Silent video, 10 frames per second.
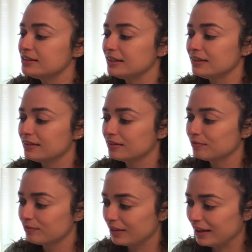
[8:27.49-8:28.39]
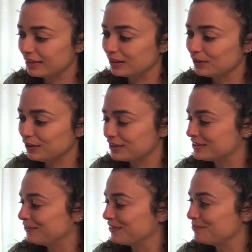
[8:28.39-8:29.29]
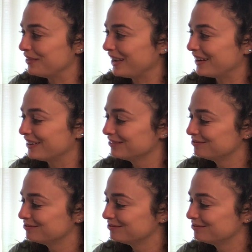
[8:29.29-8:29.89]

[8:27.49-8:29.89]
teeth at the looks of them there.